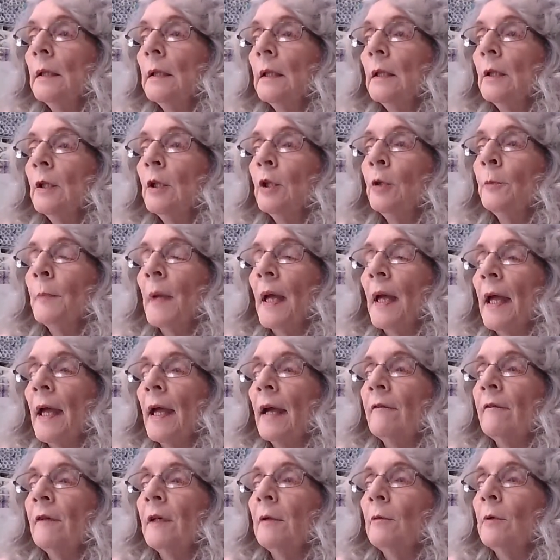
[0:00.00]
Hope
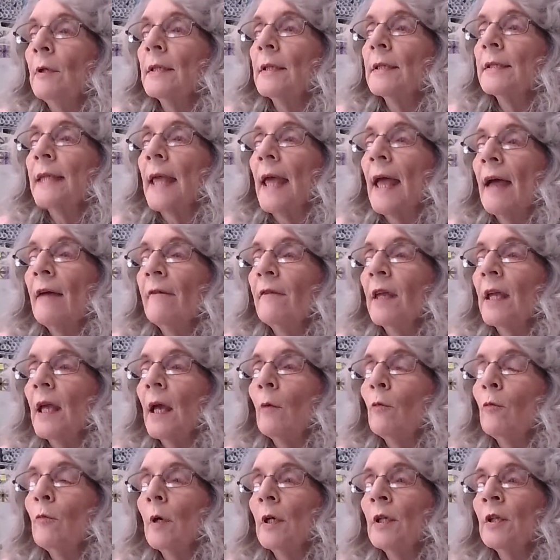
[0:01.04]
everyone is having
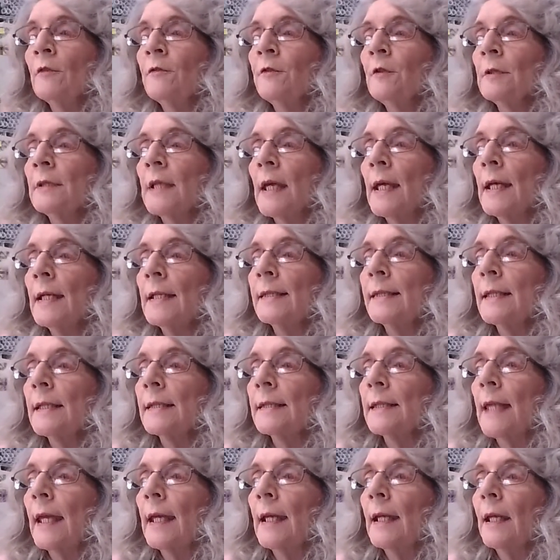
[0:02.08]
a wonderful day,
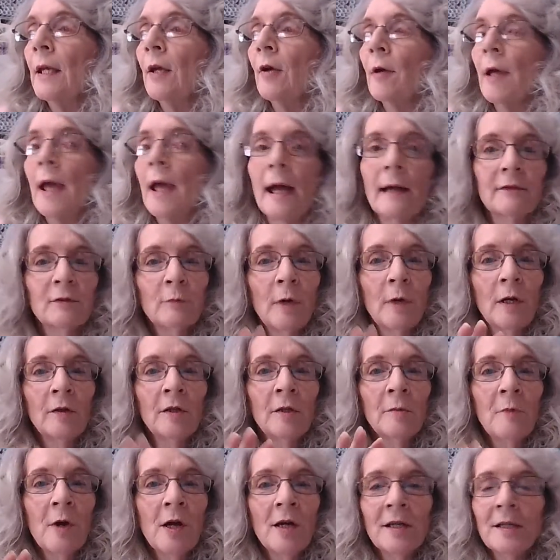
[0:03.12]
says Katie Crafts.
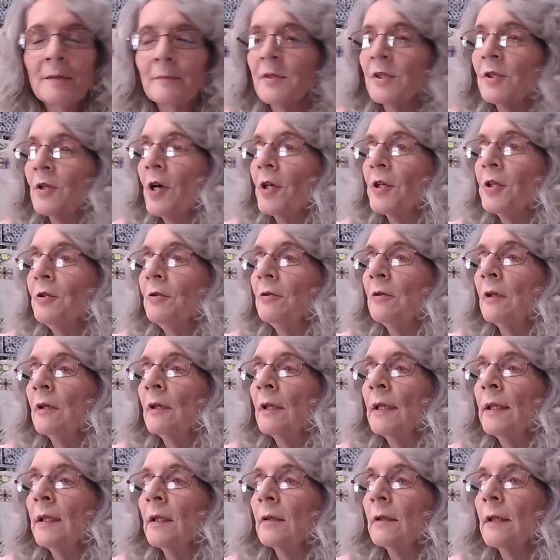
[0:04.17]
Welcome, welcome. Saw you
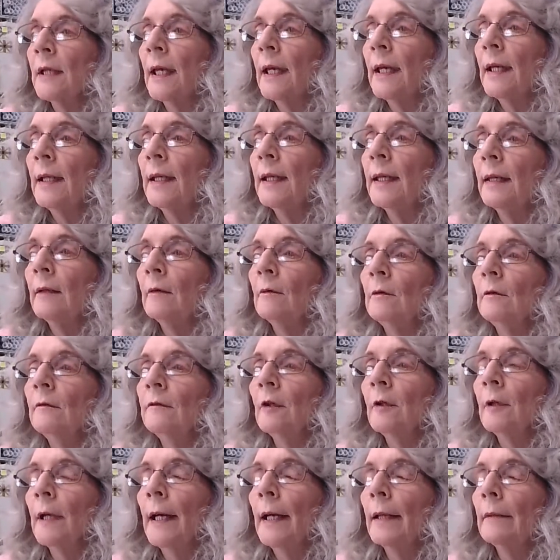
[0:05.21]
earlier, Katie,
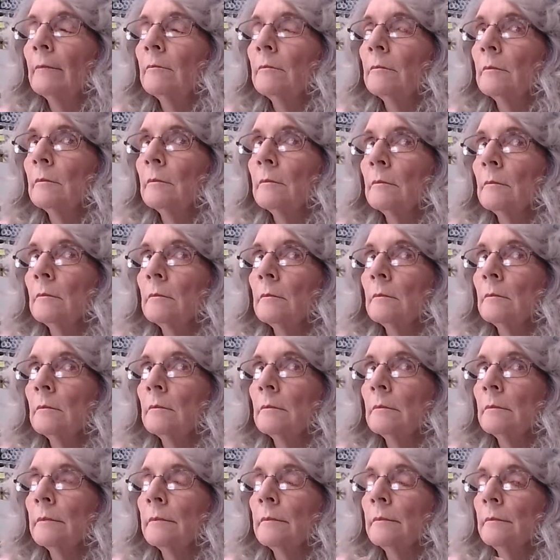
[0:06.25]
over at
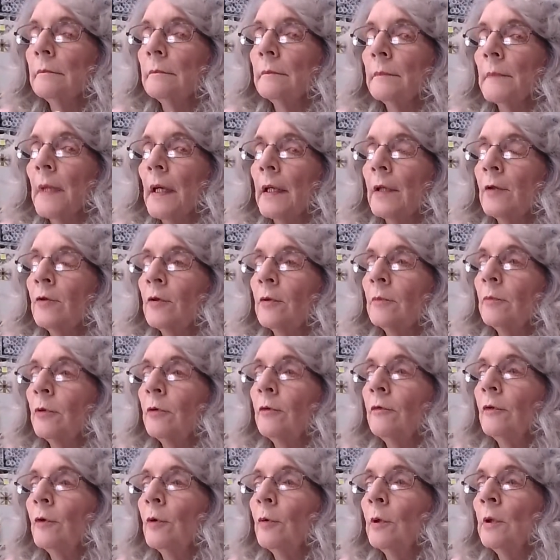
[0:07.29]
100
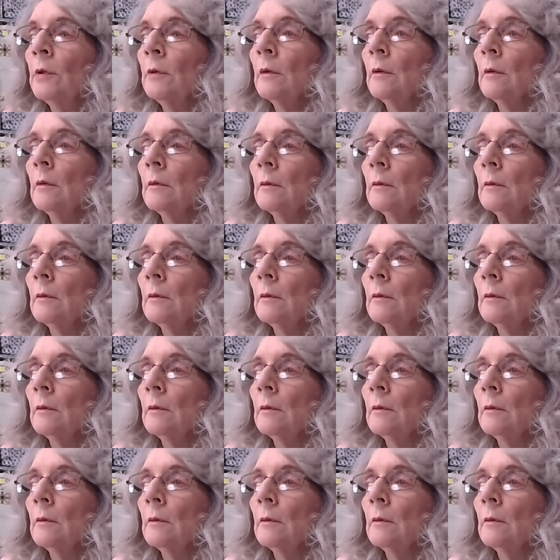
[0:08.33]
Proof Quilt.